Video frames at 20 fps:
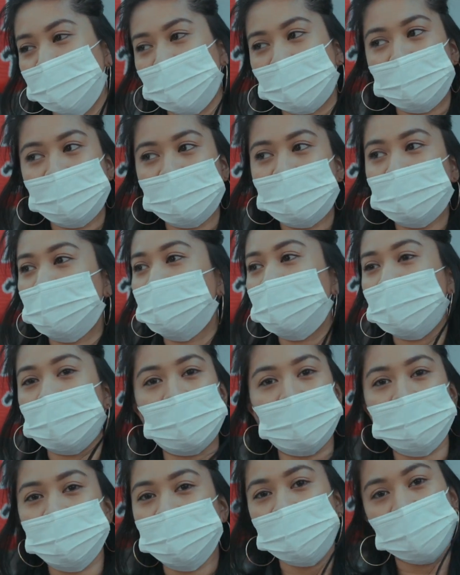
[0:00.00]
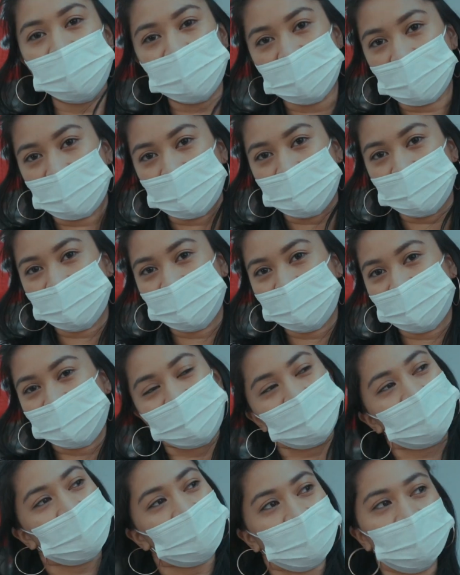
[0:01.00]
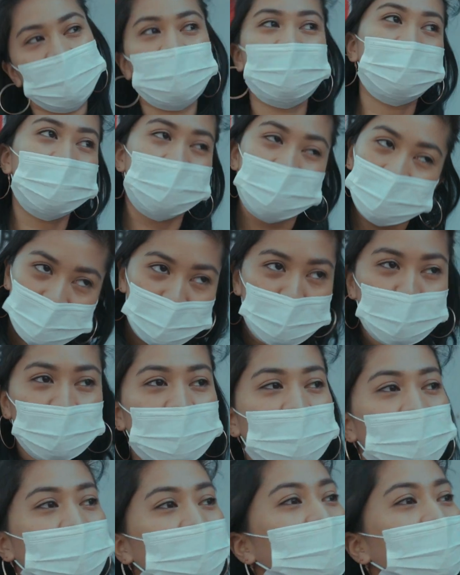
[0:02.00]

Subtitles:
Ramen don't come cheap, so it's worth